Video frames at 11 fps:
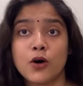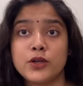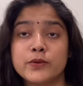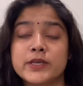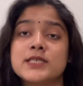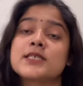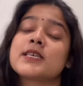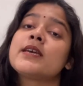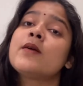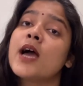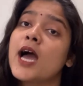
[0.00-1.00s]
you can say,
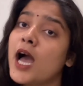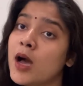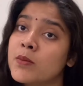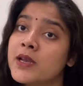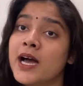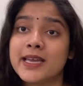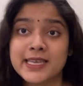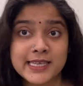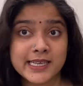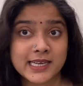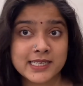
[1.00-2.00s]
¿habla
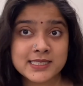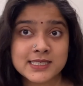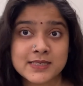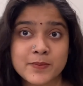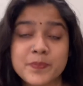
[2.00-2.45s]
inglés?